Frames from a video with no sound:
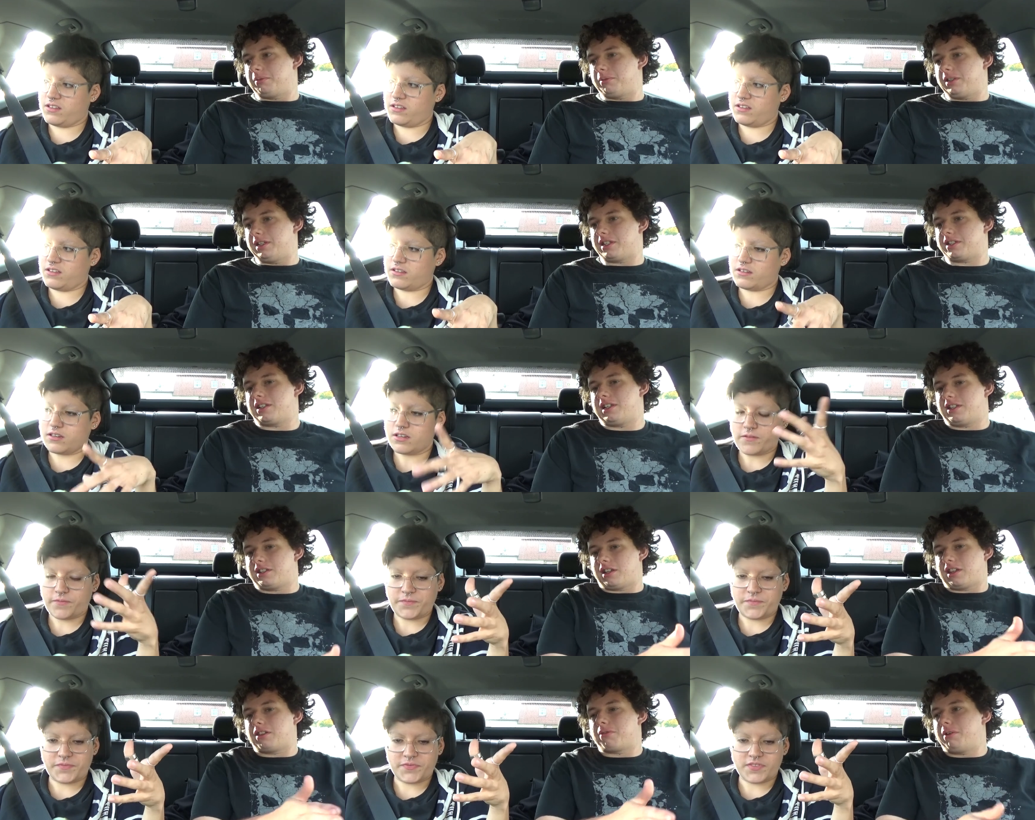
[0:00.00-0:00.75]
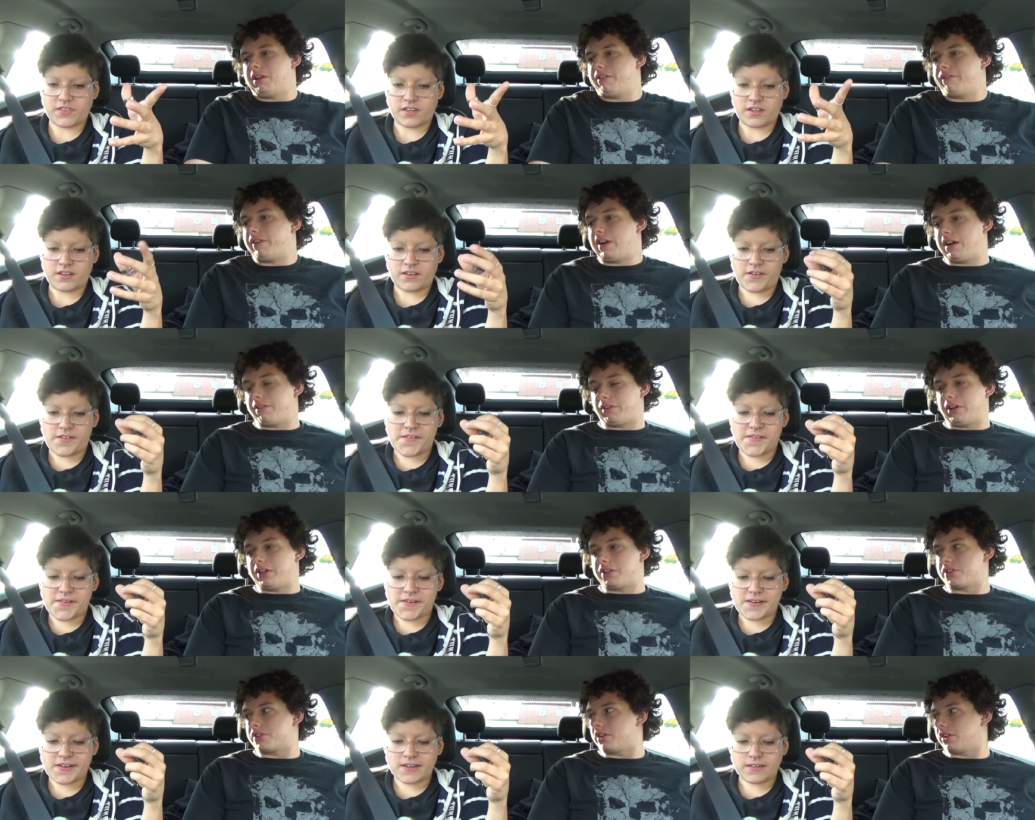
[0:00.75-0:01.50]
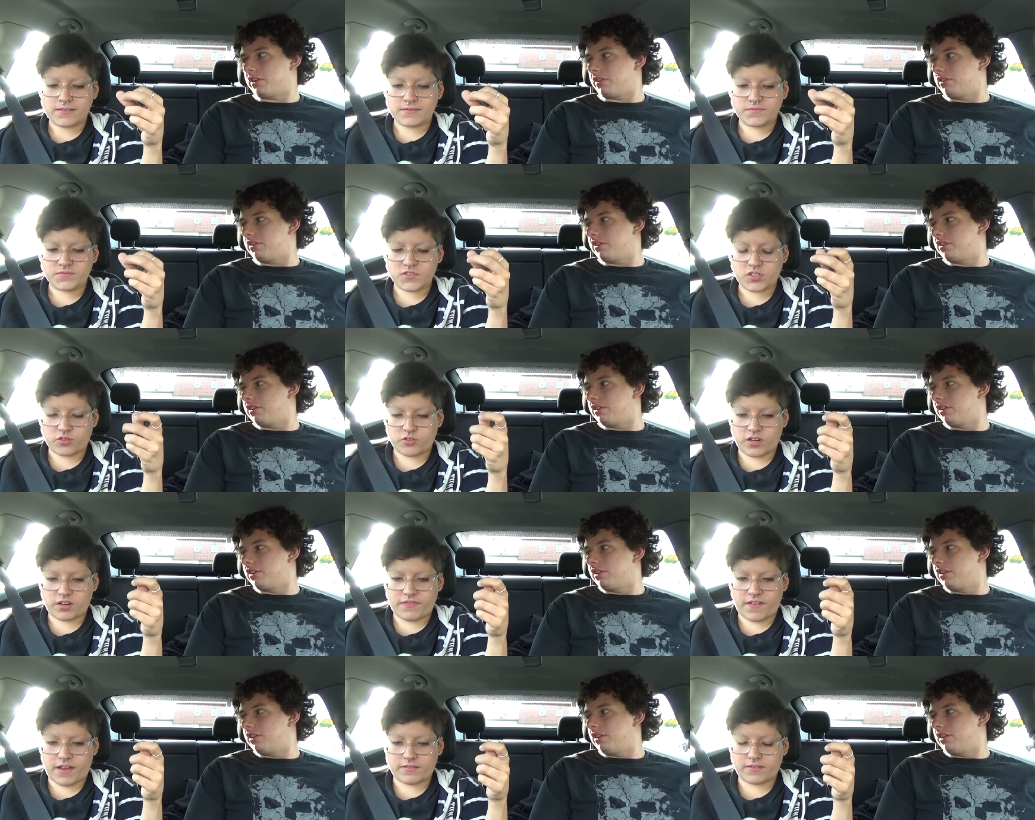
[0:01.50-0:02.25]
Speaker 1: It's it's a three to five ratio.
Speaker 2: It's a
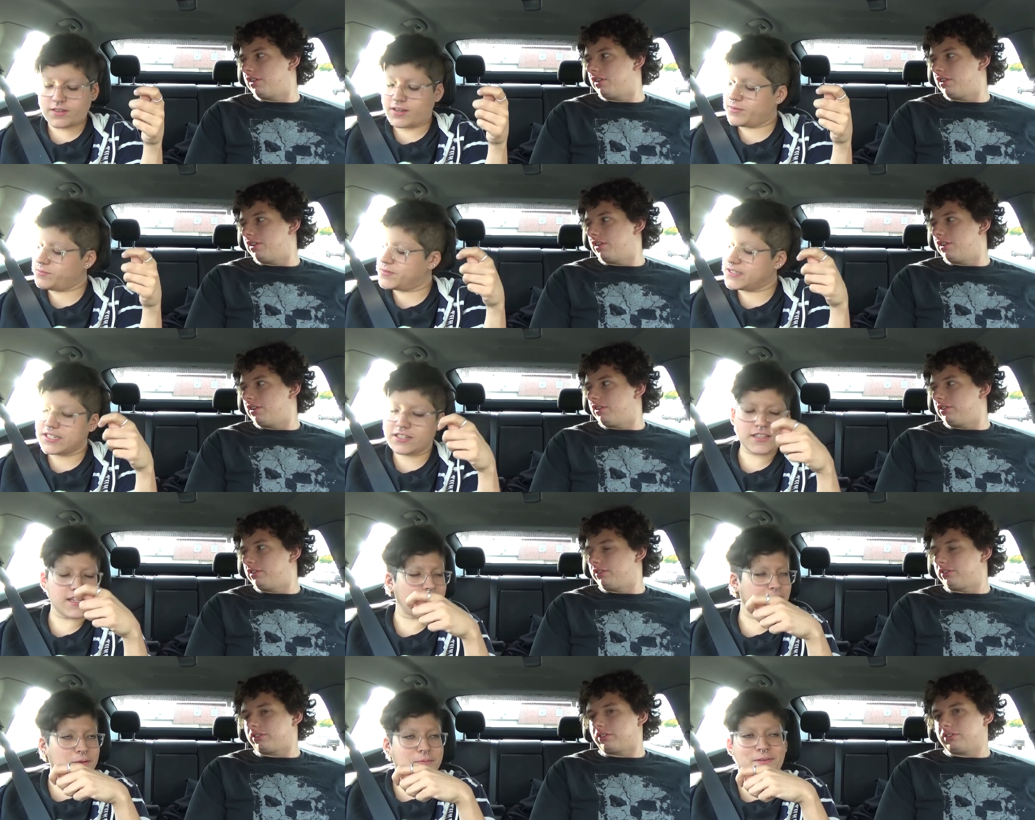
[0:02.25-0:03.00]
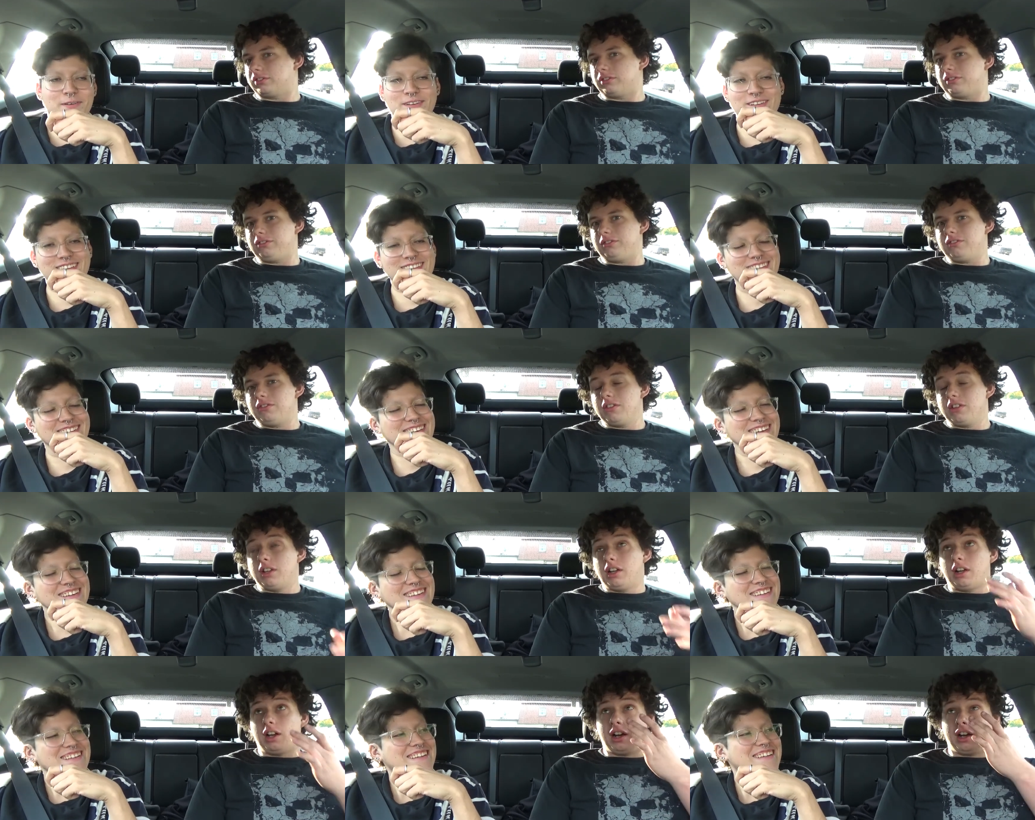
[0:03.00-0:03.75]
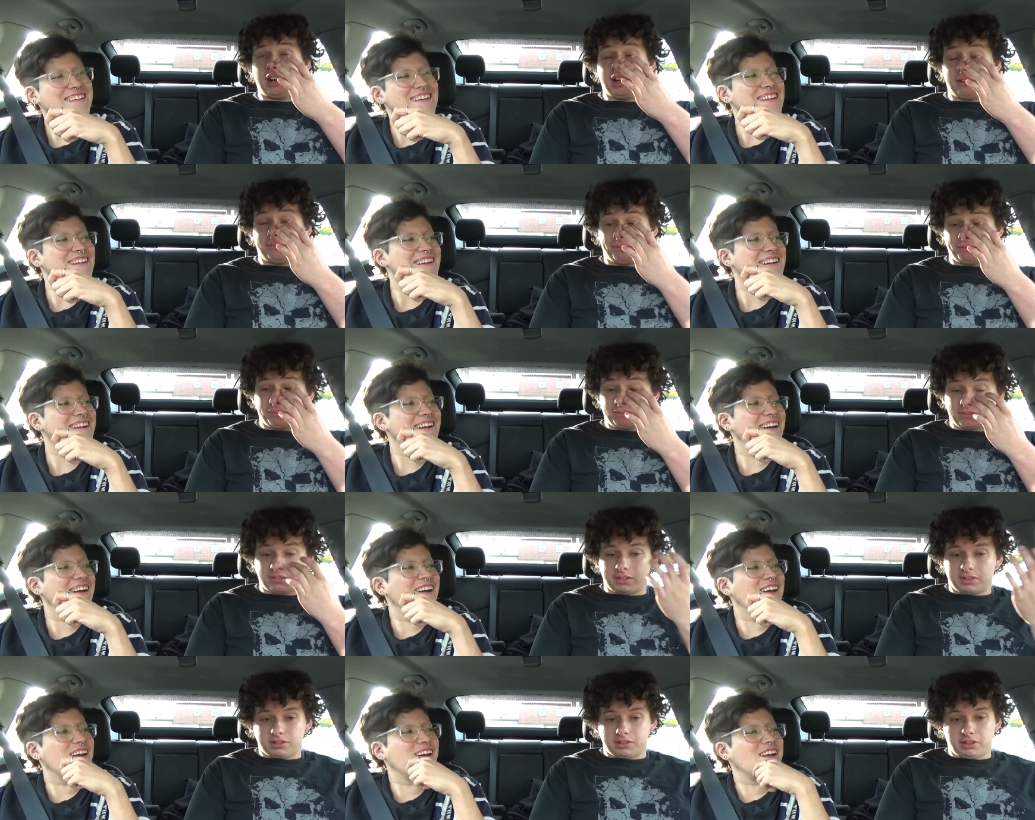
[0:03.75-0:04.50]
three to five. Nope, still not up.
Speaker 1: um,
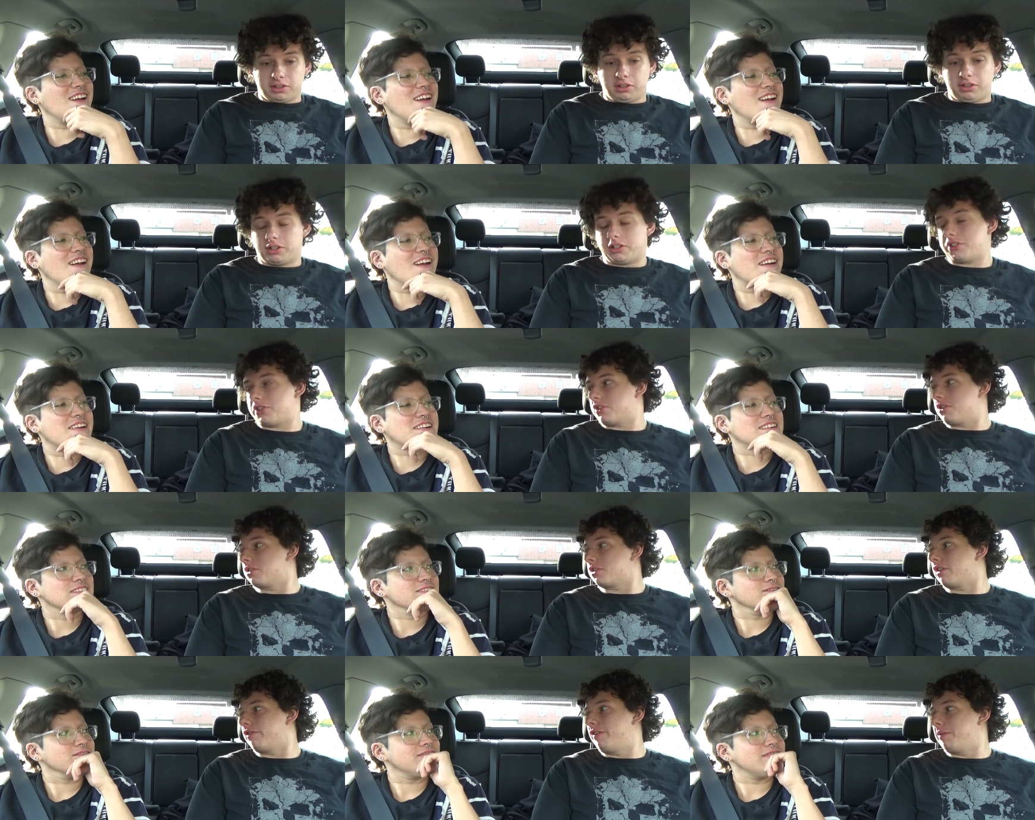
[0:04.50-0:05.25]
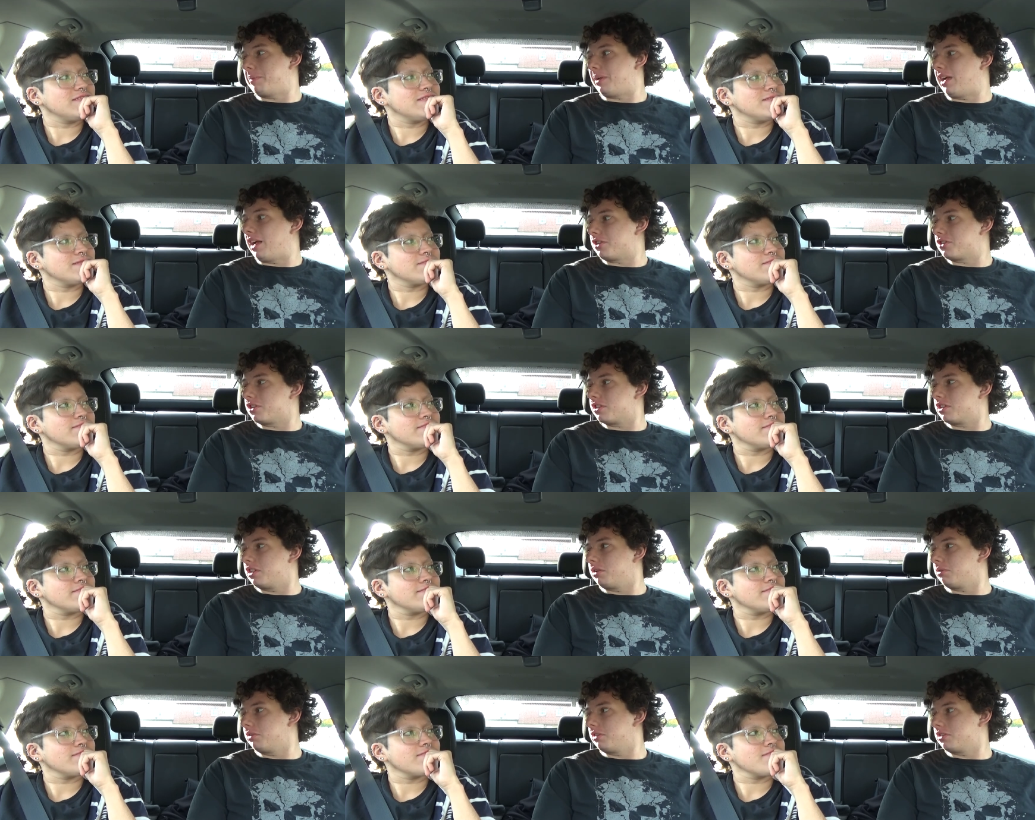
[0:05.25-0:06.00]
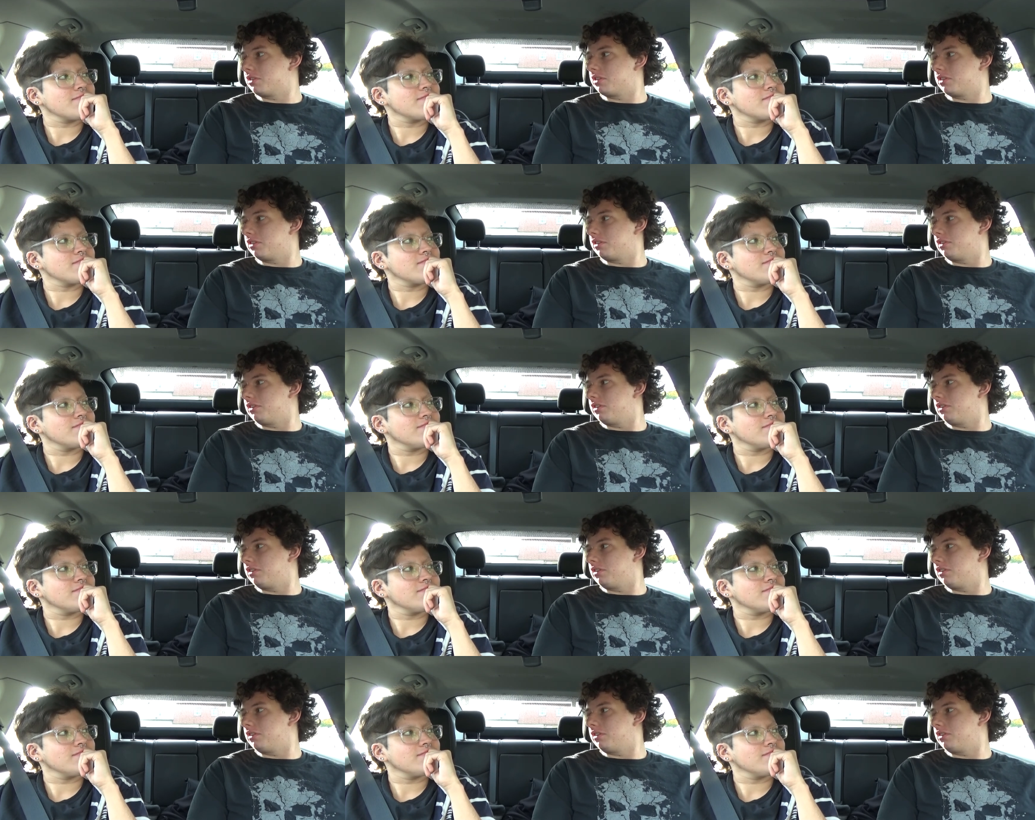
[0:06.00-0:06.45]
you could just use the Fibonacci sequence.